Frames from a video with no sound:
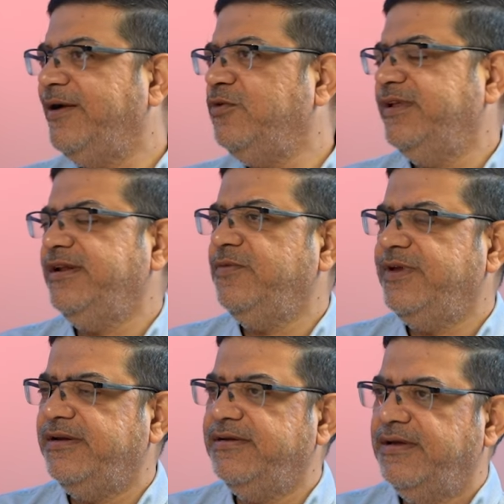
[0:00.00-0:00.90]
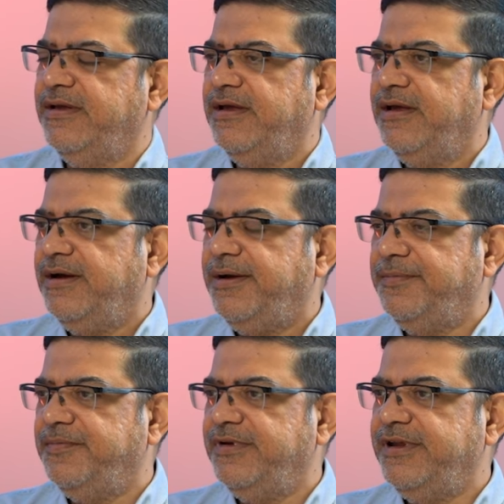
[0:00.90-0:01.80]
I don't think that we can
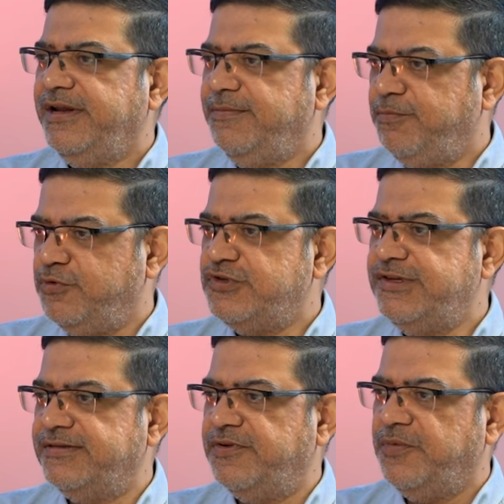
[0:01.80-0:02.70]
um, really push this.